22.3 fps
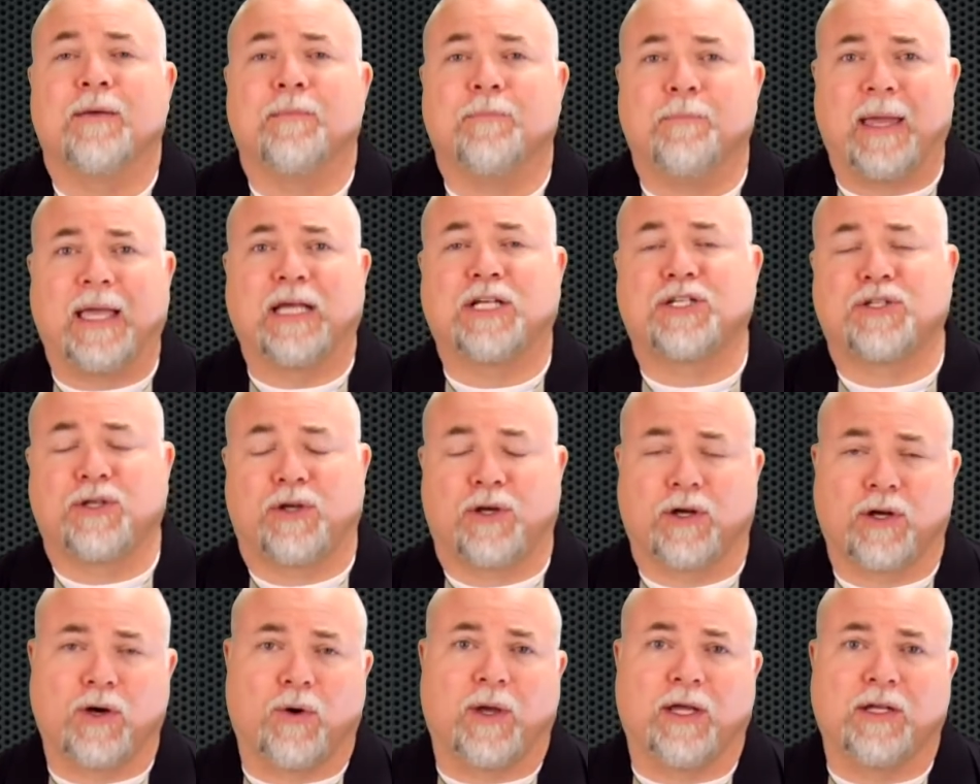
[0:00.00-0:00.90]
Make sure
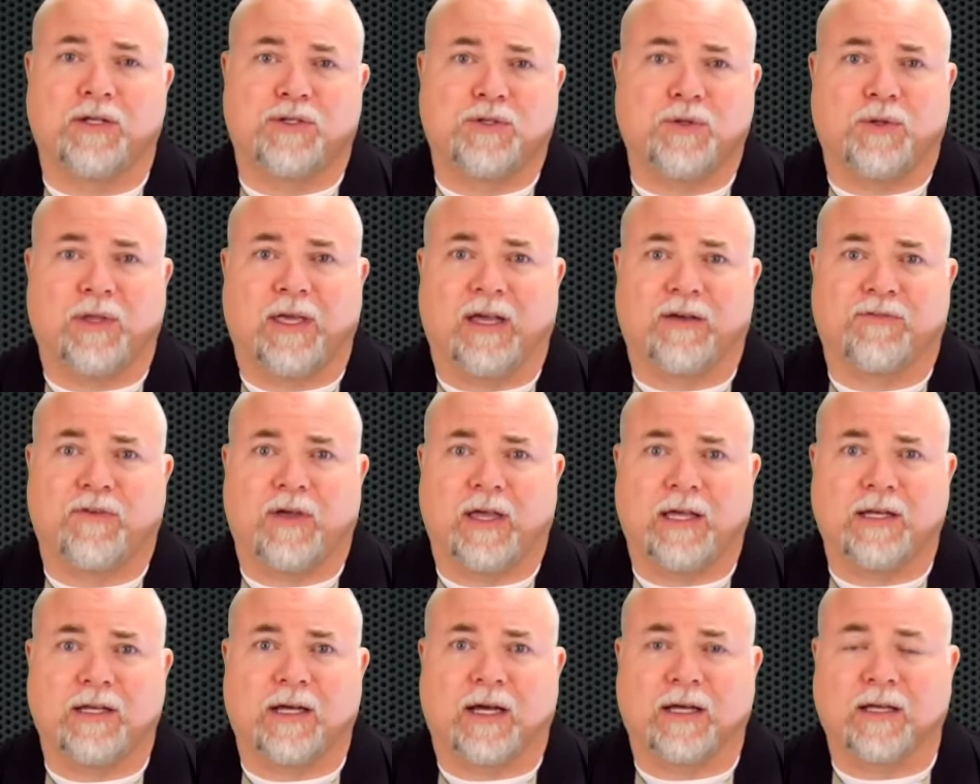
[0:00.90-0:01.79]
you're going to the
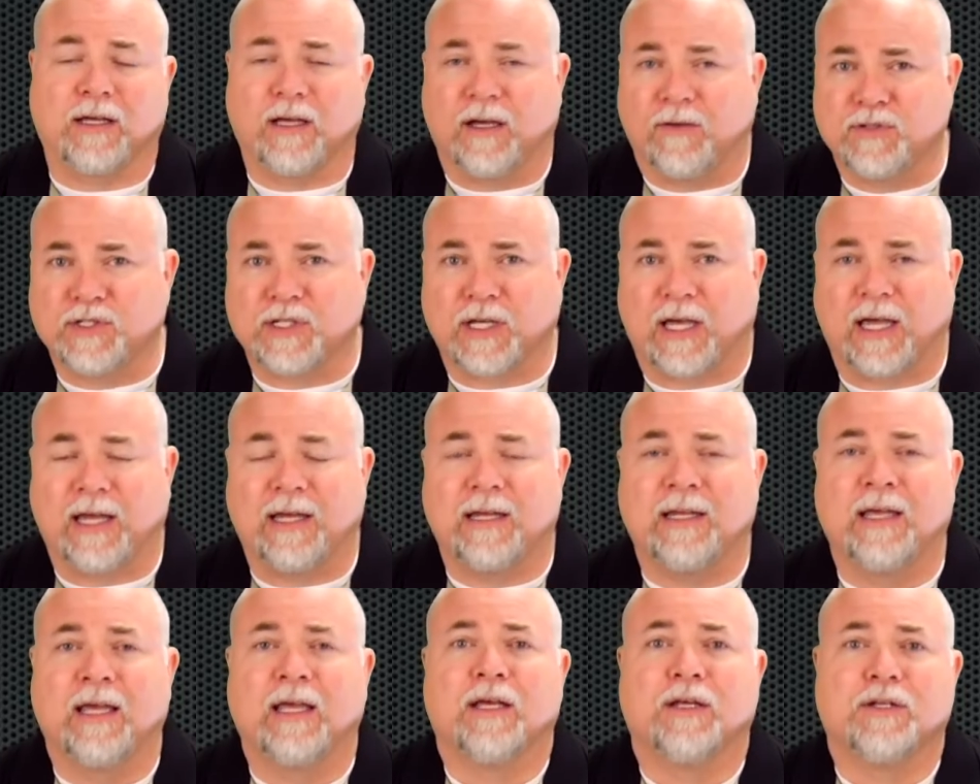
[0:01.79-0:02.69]
FAA.gov
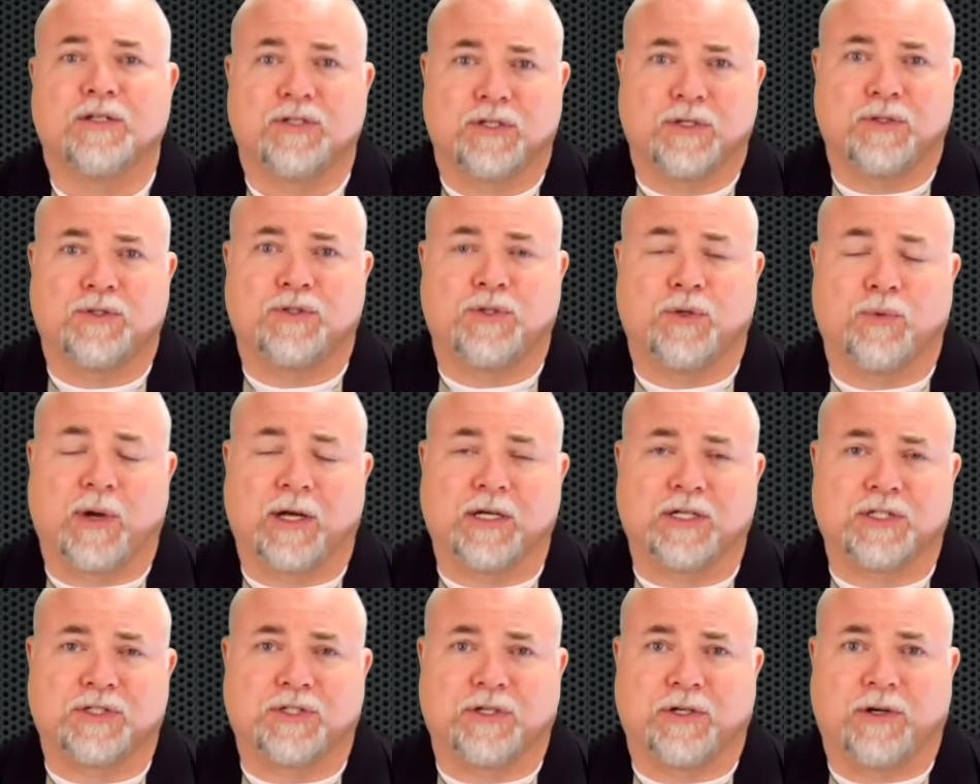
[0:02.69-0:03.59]
site to
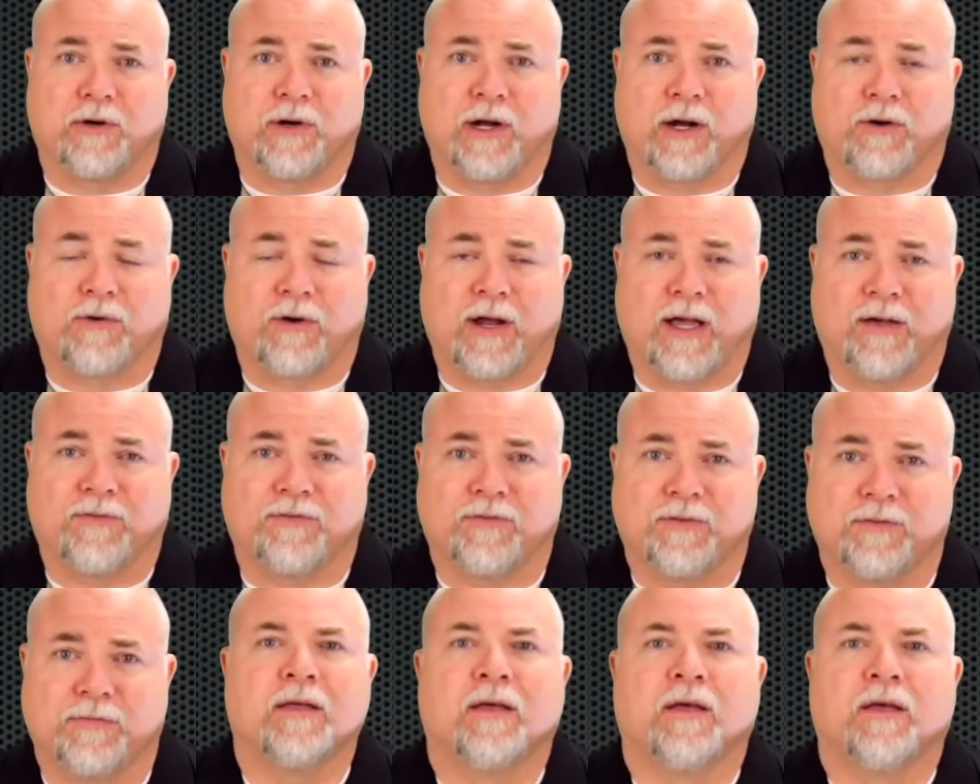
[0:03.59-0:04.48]
register your aircraft.